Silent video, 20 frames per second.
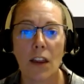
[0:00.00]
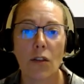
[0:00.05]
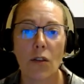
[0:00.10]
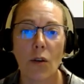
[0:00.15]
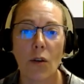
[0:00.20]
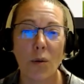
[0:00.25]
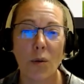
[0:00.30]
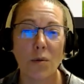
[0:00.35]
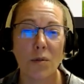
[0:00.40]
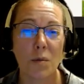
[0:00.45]
And
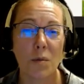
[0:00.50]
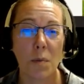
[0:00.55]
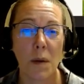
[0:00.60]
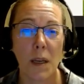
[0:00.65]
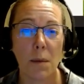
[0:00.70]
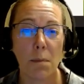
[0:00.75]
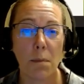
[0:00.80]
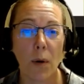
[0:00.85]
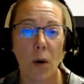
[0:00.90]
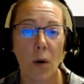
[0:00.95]
those
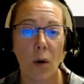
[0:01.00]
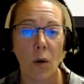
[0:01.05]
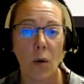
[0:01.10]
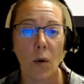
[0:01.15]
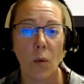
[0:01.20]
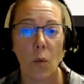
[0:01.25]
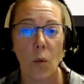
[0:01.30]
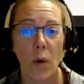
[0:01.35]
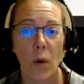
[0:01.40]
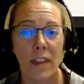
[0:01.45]

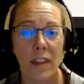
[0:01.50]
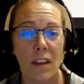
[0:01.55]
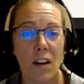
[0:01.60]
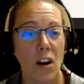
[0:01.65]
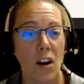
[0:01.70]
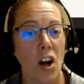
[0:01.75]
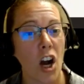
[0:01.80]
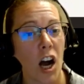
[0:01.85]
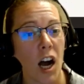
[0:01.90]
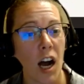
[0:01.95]
people, with
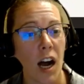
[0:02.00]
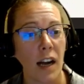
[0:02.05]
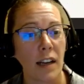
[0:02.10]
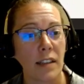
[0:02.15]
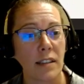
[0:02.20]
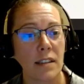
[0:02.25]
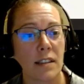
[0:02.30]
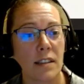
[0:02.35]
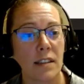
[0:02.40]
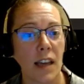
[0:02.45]
their
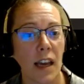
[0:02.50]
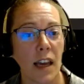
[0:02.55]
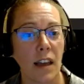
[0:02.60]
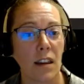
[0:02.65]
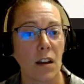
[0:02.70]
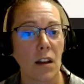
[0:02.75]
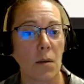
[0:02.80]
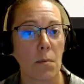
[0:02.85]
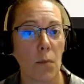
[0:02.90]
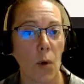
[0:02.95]
costs
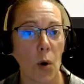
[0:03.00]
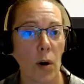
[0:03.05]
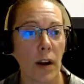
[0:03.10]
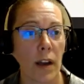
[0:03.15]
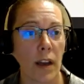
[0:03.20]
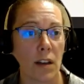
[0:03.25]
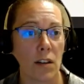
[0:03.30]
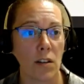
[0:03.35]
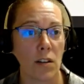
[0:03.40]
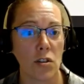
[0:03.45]
and their
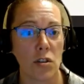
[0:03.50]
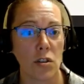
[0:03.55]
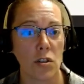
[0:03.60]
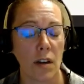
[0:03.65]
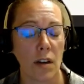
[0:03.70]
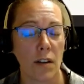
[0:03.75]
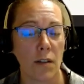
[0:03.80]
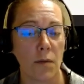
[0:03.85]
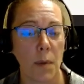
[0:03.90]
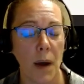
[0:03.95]
mortgage
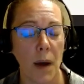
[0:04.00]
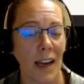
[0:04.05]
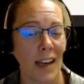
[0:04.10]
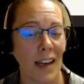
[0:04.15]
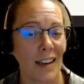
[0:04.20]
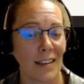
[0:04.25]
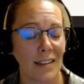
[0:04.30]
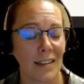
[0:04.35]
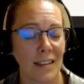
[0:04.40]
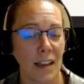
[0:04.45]
of
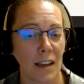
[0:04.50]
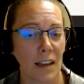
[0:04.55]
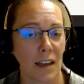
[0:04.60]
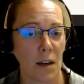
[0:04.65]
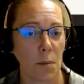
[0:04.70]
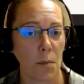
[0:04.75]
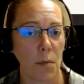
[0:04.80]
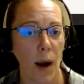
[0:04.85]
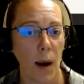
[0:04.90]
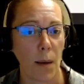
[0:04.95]
buying and
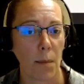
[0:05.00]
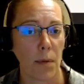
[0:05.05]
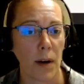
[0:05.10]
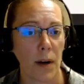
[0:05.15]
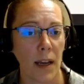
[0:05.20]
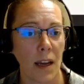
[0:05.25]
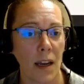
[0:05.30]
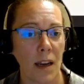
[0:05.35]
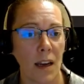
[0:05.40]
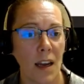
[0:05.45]
selling a
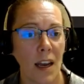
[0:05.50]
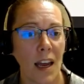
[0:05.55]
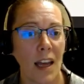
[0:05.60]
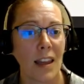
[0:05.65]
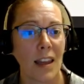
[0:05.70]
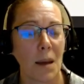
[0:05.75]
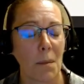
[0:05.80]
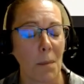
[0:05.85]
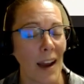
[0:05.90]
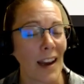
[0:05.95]
property,
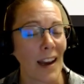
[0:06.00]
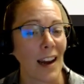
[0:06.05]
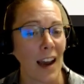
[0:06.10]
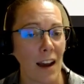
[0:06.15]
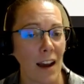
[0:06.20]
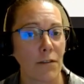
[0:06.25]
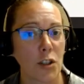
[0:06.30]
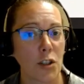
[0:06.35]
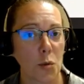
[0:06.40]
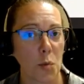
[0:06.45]
they might
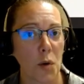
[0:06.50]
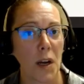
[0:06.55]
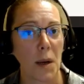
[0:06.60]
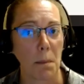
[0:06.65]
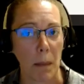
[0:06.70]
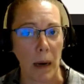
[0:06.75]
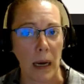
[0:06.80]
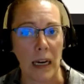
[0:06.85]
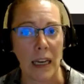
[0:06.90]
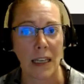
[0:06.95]
have to
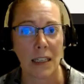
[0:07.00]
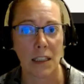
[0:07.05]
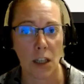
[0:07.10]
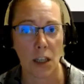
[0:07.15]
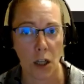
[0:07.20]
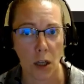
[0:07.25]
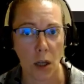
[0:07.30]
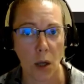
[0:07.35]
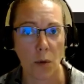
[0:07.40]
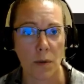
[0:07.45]
bring money
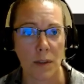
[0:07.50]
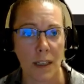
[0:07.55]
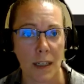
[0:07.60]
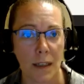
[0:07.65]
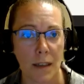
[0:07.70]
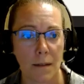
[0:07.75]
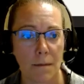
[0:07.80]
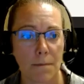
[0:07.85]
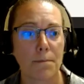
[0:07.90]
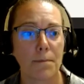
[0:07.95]
to
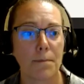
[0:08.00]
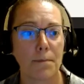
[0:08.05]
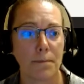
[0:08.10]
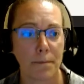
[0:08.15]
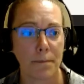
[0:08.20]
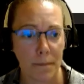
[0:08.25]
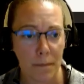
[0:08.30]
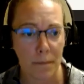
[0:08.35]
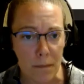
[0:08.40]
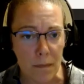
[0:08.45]
closing,
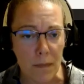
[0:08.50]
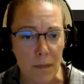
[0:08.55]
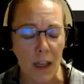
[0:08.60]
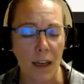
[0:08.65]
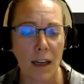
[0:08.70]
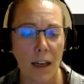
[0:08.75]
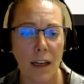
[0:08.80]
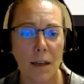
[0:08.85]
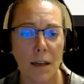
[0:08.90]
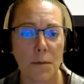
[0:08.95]

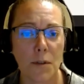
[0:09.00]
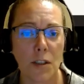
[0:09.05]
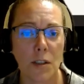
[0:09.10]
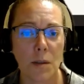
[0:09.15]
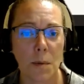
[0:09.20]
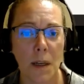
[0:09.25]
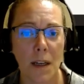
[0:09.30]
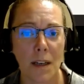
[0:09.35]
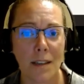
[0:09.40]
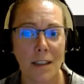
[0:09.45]

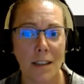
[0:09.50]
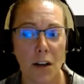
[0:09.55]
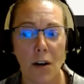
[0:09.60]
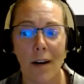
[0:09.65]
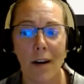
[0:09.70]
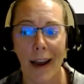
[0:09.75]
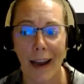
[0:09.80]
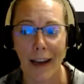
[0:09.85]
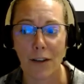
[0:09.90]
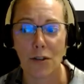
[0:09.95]
just because there
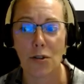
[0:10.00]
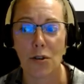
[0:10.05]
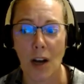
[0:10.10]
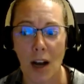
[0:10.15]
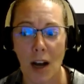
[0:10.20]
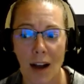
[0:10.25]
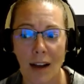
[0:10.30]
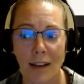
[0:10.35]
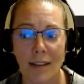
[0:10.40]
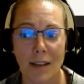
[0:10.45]
are extra
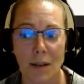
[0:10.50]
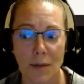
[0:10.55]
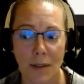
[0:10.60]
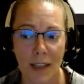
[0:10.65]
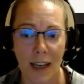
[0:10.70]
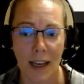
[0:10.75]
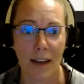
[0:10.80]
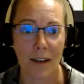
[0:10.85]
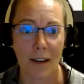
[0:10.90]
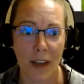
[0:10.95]
costs
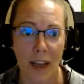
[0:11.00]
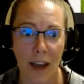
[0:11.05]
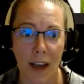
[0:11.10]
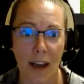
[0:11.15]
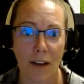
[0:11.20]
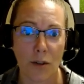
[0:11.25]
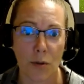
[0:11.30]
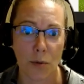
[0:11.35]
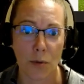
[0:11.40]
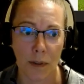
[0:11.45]
outside of the
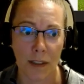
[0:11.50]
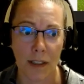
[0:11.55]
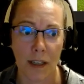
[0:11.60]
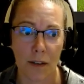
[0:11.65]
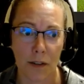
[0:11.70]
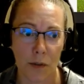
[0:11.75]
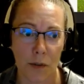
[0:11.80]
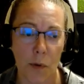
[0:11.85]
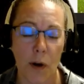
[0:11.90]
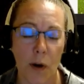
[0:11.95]
actual
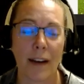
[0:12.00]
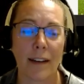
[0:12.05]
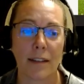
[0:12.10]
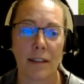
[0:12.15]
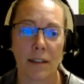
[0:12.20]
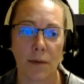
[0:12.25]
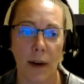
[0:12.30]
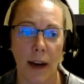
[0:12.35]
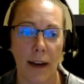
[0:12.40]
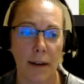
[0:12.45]
sales
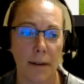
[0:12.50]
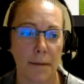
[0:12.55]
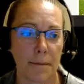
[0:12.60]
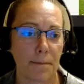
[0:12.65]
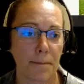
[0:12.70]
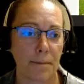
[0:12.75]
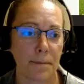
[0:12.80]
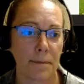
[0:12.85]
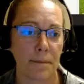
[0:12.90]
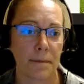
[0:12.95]
price, right?
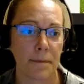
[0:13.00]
